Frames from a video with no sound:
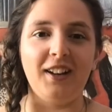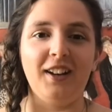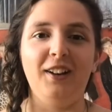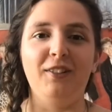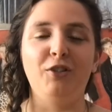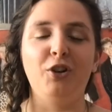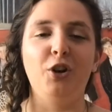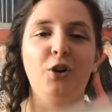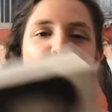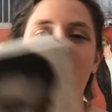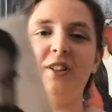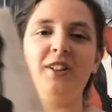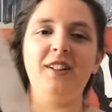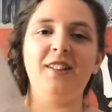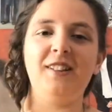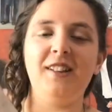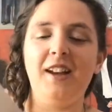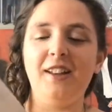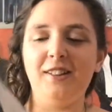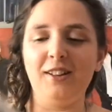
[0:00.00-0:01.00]
And then, of course,
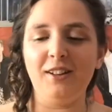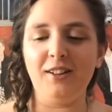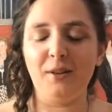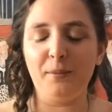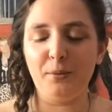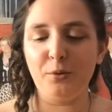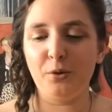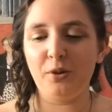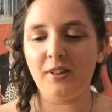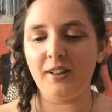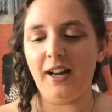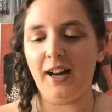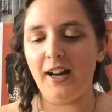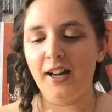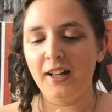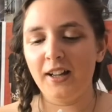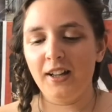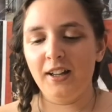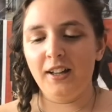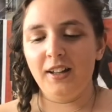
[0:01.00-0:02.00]
it says in the book
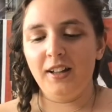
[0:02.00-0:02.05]
that